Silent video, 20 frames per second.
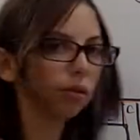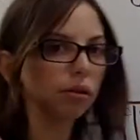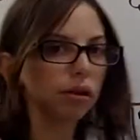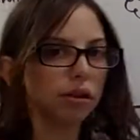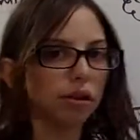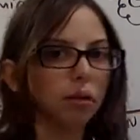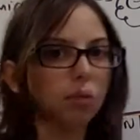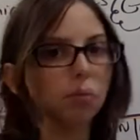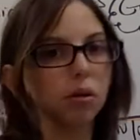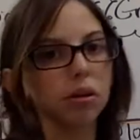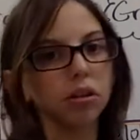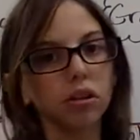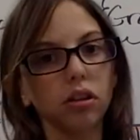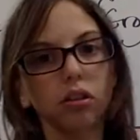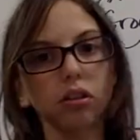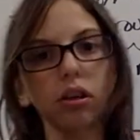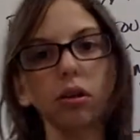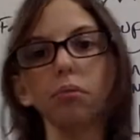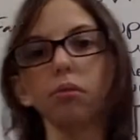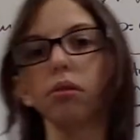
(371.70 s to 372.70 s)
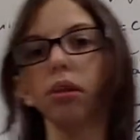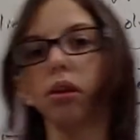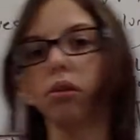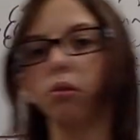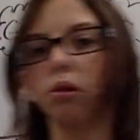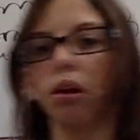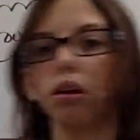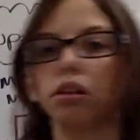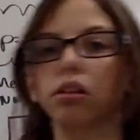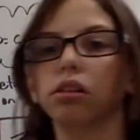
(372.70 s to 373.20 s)
the way, don't put sodium in
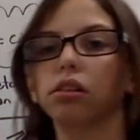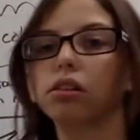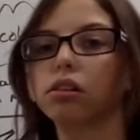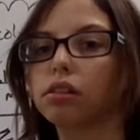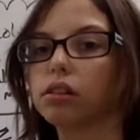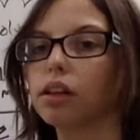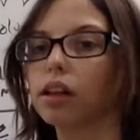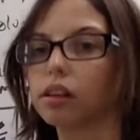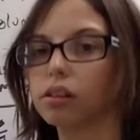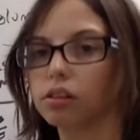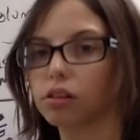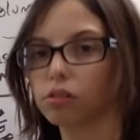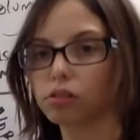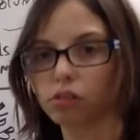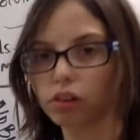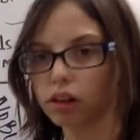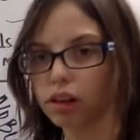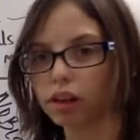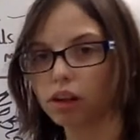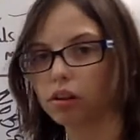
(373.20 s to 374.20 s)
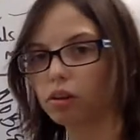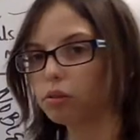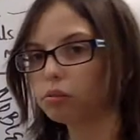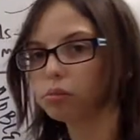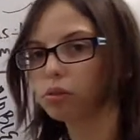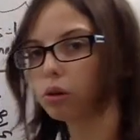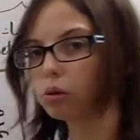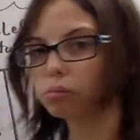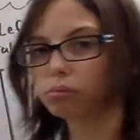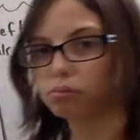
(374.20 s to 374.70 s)
water. Don't try that at home.
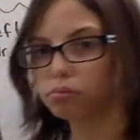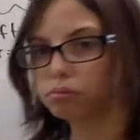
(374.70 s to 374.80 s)
Don't.